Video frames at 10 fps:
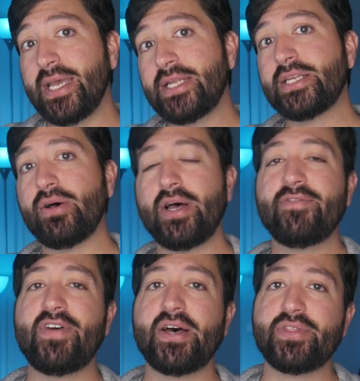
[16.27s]
Intel
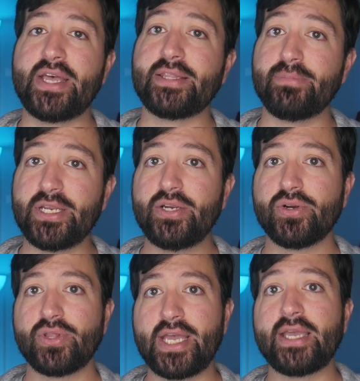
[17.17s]
unveiled that the
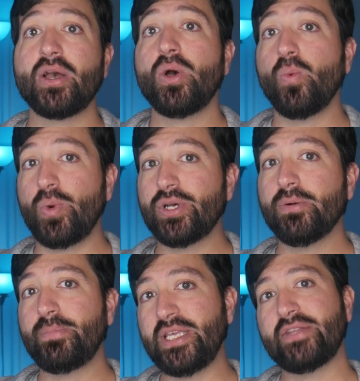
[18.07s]
Meteor Lake
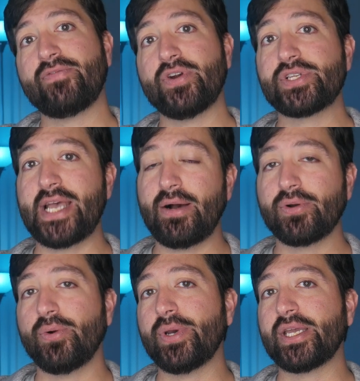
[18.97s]
will be the first
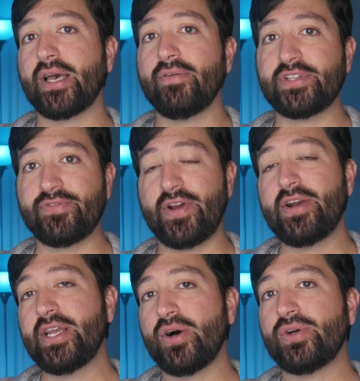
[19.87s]
outgoing of its
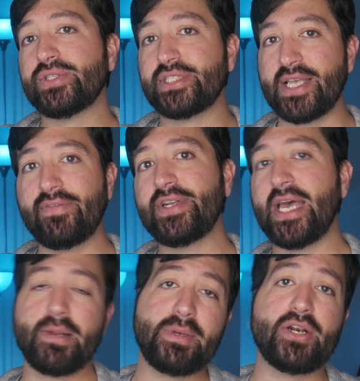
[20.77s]
very own seven
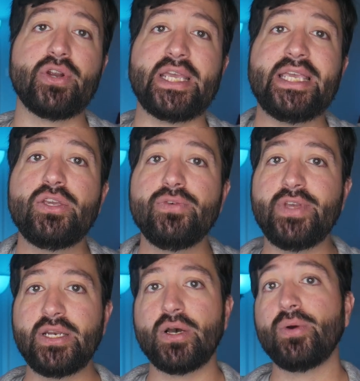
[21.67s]
nanometer E U
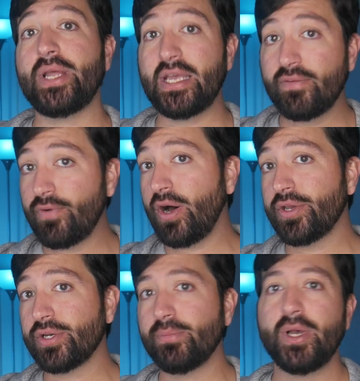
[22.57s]
V node in
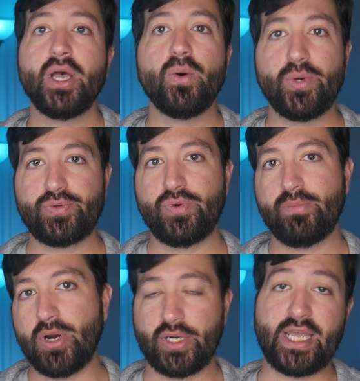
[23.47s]
volume, which will
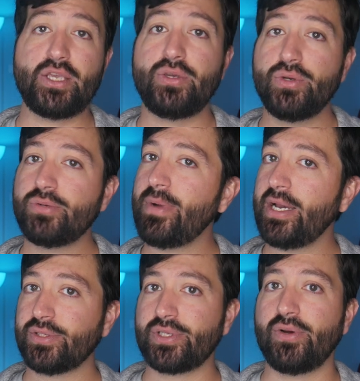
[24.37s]
mark a huge
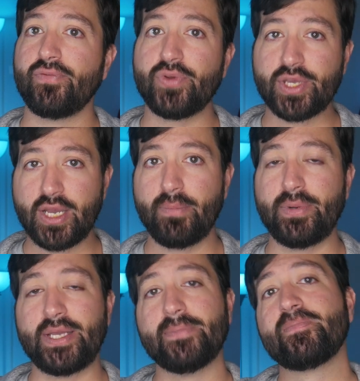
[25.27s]
milestone for the
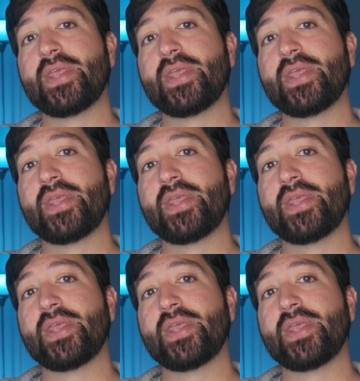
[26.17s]
company.